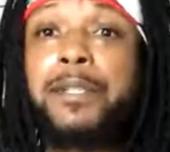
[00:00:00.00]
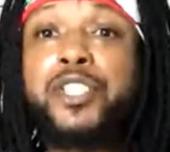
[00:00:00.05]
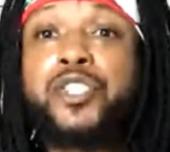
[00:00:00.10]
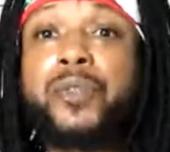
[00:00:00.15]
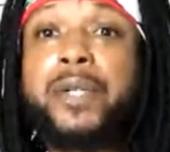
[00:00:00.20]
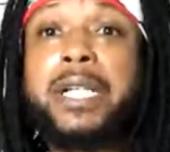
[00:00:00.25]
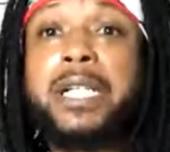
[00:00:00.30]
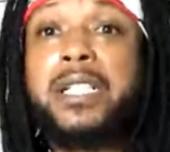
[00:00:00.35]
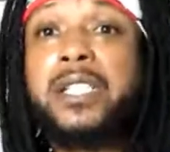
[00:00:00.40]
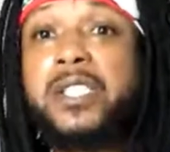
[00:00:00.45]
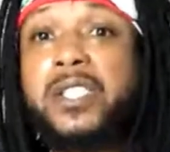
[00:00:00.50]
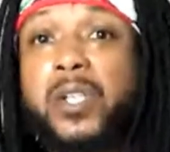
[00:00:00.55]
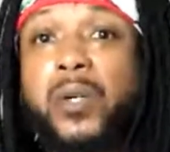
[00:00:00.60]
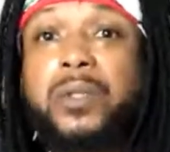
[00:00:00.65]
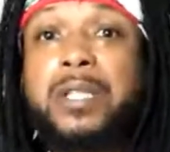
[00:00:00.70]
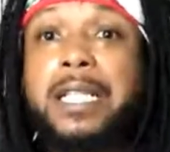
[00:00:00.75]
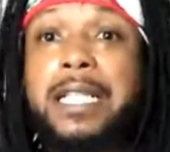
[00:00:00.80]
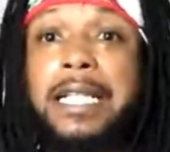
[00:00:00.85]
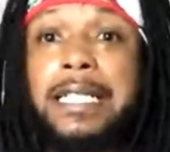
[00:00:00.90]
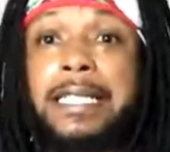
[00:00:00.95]
been drinking
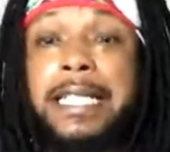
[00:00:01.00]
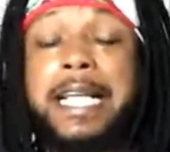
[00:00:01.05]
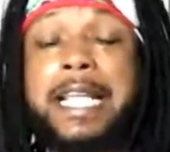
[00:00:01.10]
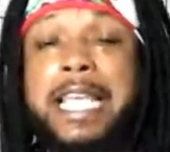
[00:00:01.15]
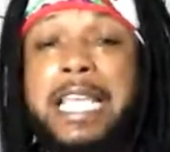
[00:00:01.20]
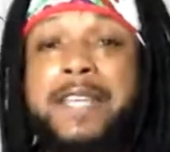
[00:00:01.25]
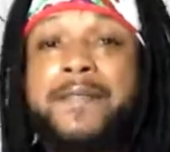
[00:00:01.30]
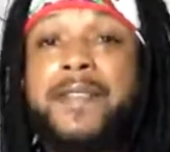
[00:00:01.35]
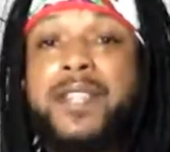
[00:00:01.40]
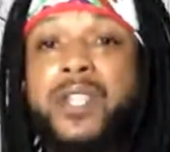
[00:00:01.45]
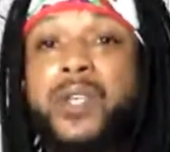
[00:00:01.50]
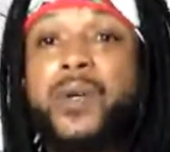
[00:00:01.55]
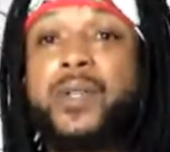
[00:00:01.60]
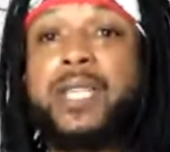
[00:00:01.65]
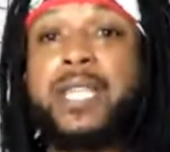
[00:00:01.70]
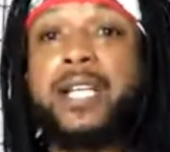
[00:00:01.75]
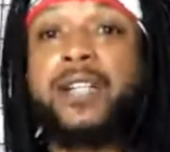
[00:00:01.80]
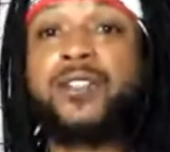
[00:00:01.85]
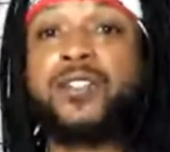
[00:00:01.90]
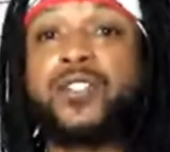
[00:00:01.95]
soda like that, even though
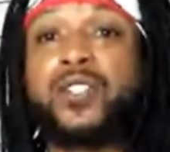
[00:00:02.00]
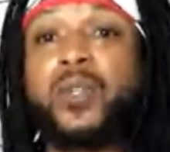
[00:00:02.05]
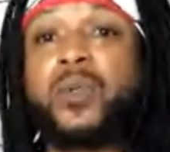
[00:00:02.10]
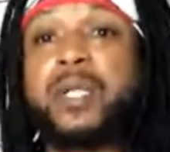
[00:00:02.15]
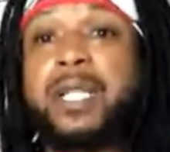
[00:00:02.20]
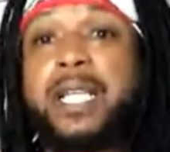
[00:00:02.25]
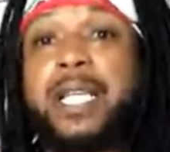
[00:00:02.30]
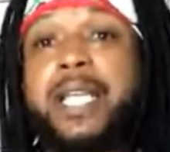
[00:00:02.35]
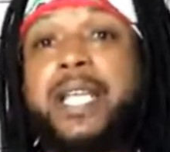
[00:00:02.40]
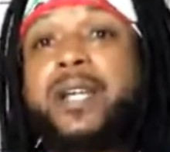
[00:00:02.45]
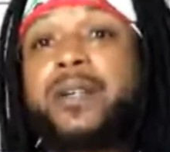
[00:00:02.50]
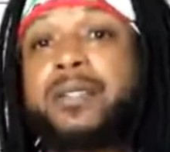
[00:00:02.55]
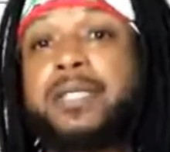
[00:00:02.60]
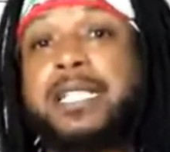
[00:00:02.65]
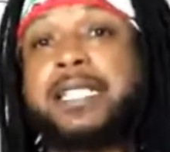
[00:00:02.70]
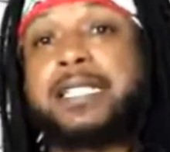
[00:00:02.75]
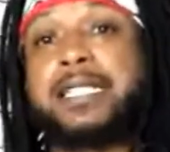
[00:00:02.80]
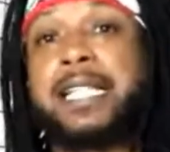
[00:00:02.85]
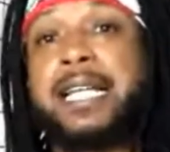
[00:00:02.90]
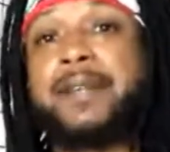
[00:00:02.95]
their soda here
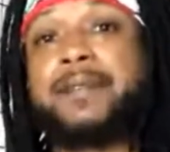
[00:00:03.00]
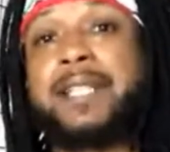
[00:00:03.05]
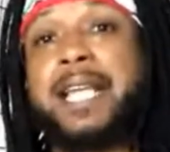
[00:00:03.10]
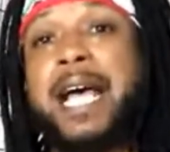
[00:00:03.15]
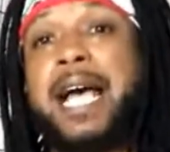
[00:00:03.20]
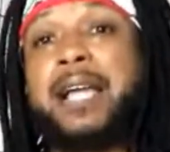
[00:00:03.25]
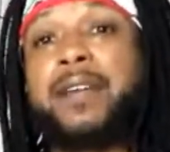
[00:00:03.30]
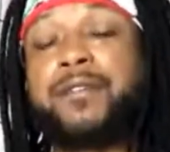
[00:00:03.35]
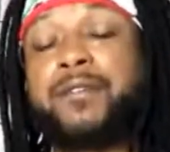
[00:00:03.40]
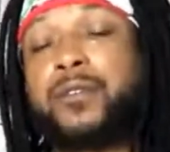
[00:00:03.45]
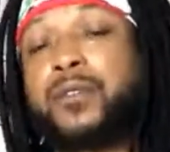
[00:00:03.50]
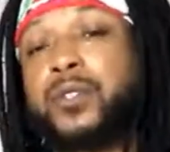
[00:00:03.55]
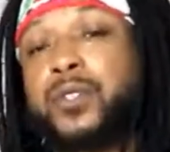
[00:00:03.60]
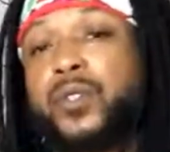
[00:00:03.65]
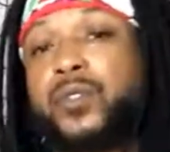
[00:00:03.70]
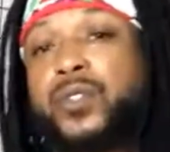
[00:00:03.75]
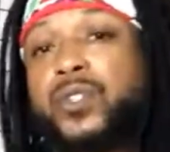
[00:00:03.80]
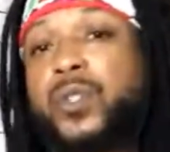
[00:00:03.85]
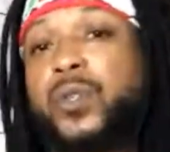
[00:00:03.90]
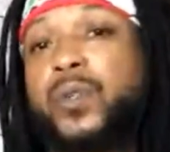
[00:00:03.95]
doesn't have the high
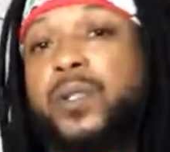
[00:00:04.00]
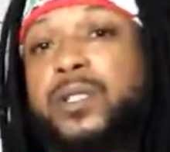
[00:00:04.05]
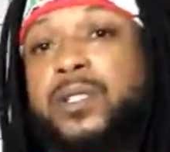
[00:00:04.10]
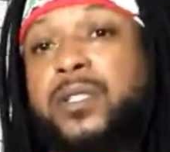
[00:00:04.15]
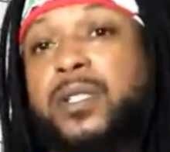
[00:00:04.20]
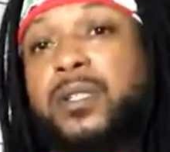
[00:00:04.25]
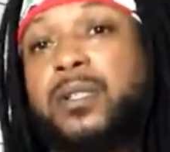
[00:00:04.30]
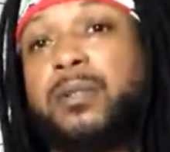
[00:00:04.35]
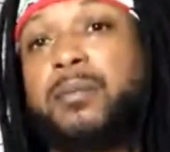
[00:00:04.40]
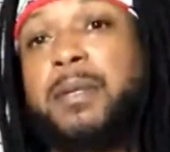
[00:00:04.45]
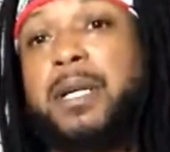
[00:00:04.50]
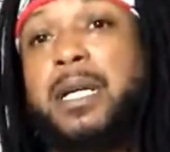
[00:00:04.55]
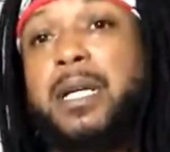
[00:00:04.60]
fructose corn syrup.